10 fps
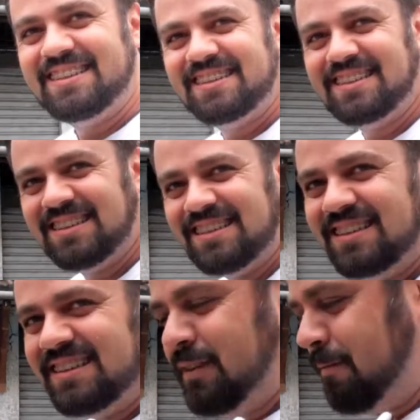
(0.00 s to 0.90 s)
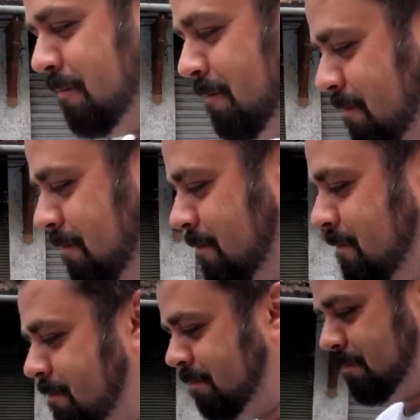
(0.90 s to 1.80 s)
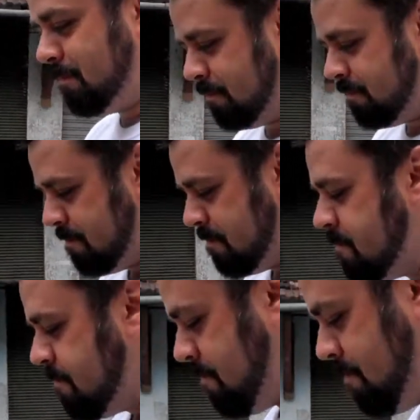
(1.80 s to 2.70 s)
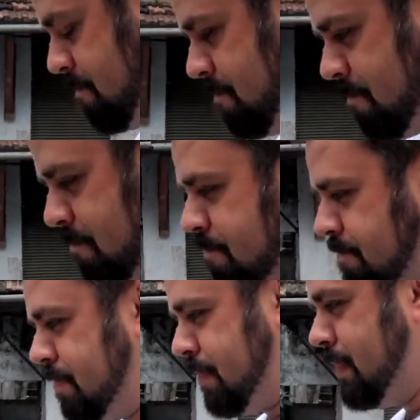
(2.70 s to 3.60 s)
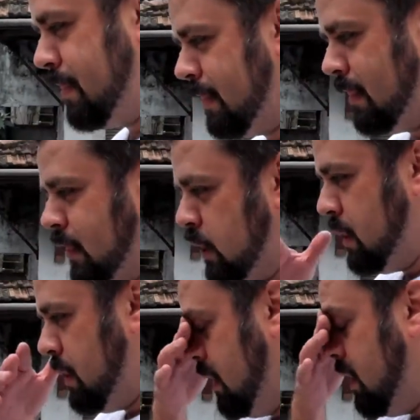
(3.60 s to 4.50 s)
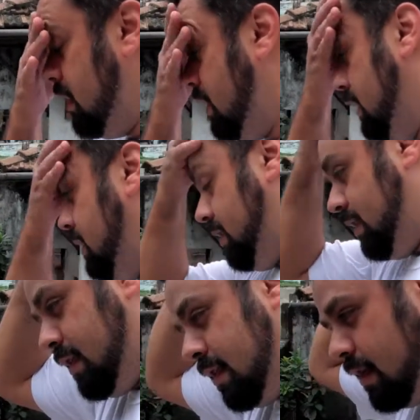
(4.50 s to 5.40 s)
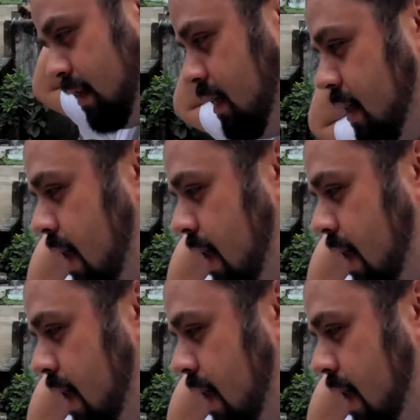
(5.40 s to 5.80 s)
skills you've had to impart to the youth for them to be effective in this work?